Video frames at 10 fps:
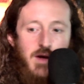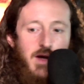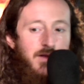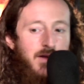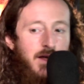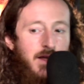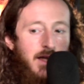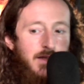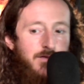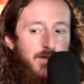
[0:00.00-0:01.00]
In the
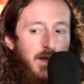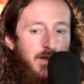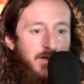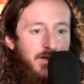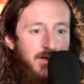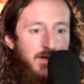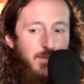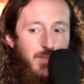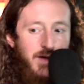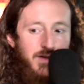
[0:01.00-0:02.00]
collective consciousness,
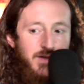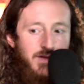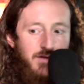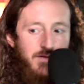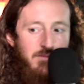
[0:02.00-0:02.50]
impressions of